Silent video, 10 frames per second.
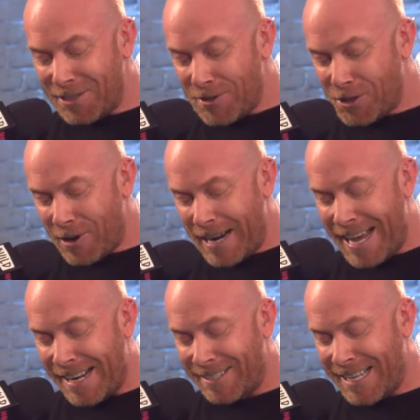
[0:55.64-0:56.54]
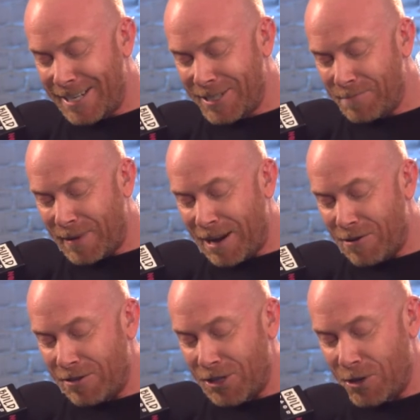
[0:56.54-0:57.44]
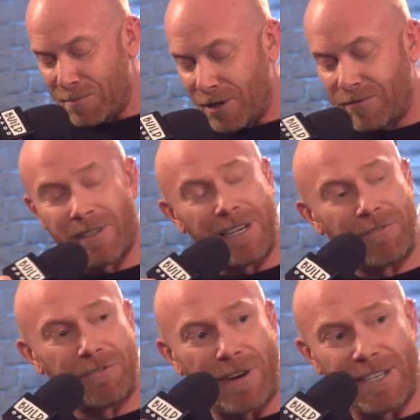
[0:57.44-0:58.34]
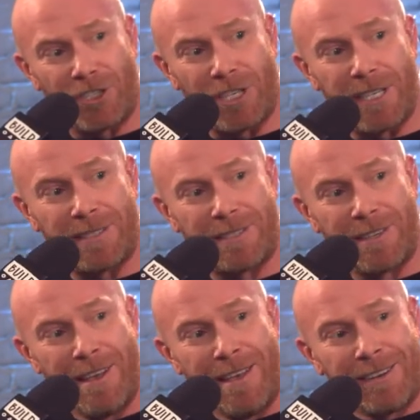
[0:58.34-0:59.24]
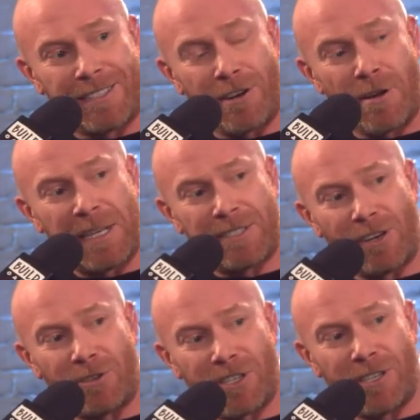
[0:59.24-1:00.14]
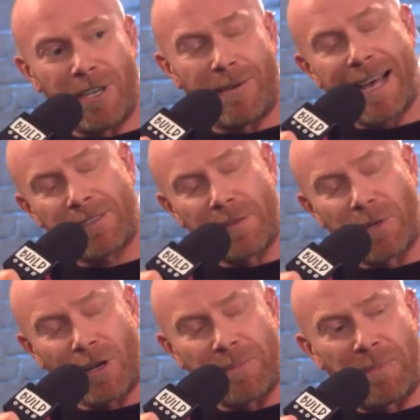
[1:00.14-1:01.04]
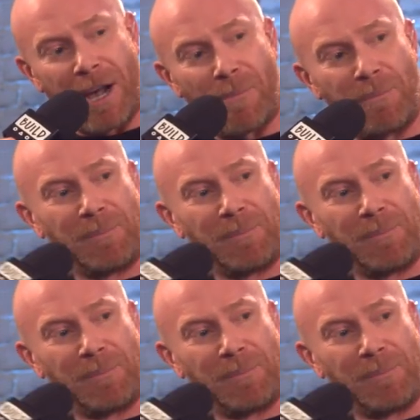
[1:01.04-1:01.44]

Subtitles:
dive straight in. Tell us about the new book, For the Love of Frenchies, because I know it means a lot to you. How did the book come about?